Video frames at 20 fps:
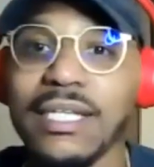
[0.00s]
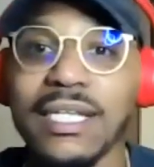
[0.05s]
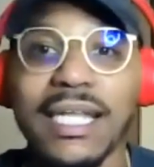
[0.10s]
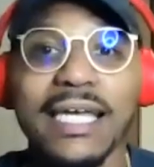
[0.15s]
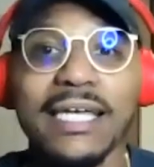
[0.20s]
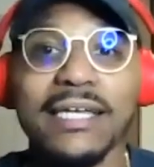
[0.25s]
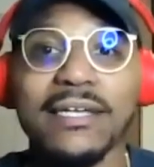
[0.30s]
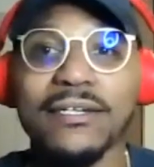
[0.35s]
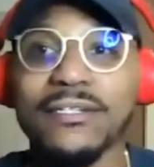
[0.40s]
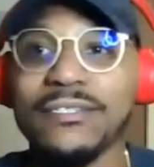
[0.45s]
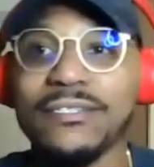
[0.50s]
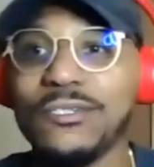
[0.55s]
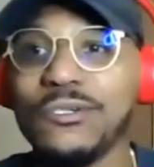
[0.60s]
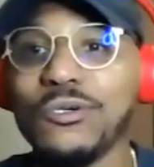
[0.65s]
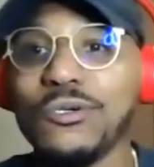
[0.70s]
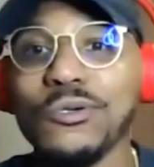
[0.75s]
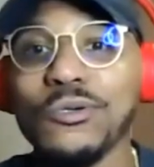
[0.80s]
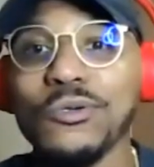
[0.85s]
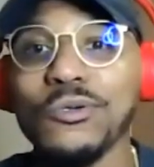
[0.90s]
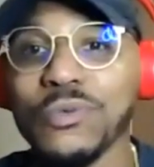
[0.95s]
like,
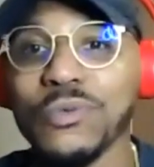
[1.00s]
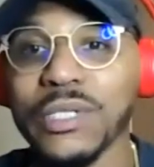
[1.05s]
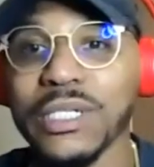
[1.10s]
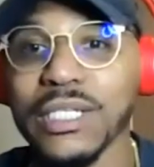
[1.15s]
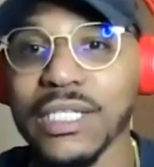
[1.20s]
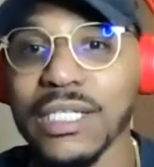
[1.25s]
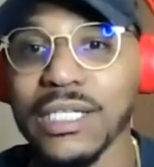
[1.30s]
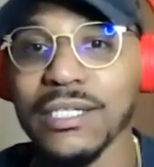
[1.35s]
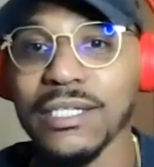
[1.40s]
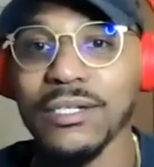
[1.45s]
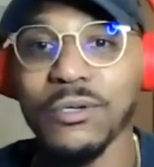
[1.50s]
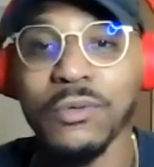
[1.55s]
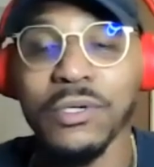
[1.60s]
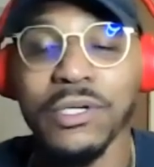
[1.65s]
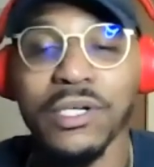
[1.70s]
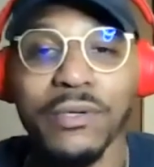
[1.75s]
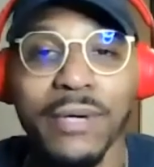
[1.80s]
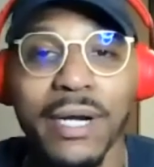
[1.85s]
who really were the